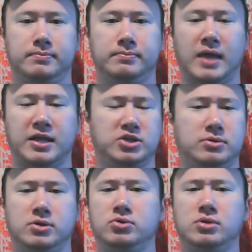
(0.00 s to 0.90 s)

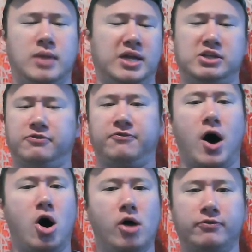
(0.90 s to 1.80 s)
They just
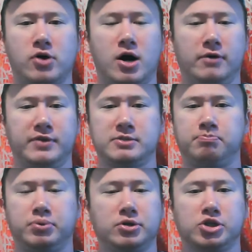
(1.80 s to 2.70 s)
fall for all these
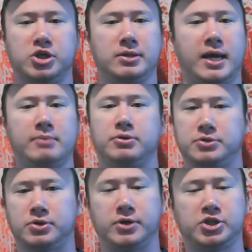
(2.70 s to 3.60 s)
bullshit
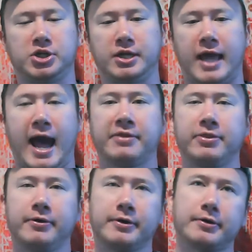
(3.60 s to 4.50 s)
labels. Christian,
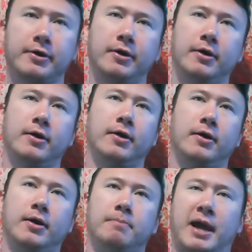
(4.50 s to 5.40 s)
Catholic,
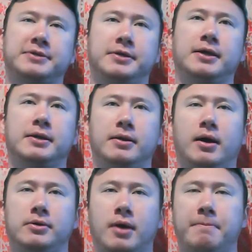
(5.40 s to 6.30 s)
Mexican,
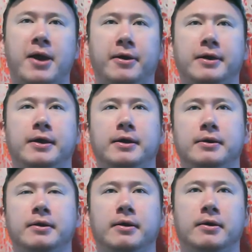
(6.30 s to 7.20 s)

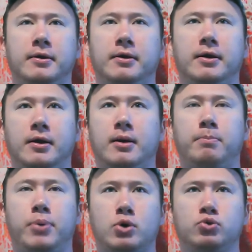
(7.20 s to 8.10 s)
American,
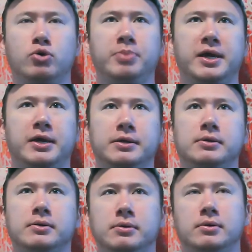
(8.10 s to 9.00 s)

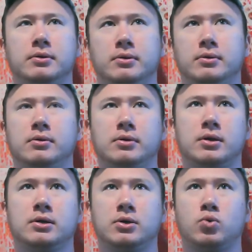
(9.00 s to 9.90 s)
Peruvian,
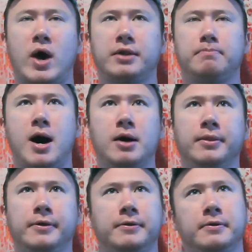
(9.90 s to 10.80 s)

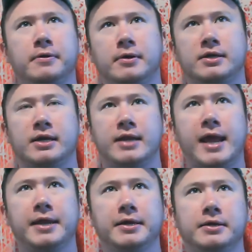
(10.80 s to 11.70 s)
Guatemalan,
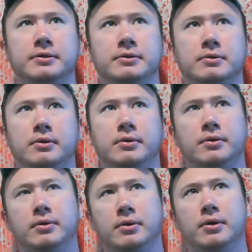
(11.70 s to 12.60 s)
Canadian,
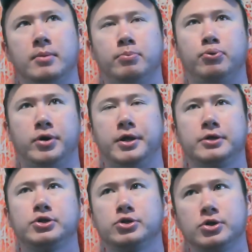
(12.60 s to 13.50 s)

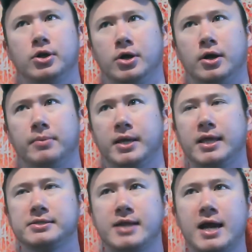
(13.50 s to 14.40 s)
British. Like,
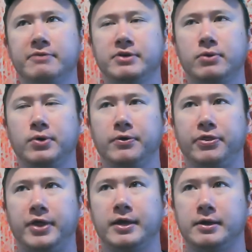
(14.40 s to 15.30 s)
that's not even a real
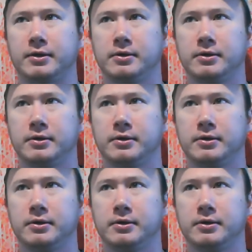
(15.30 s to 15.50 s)
thing.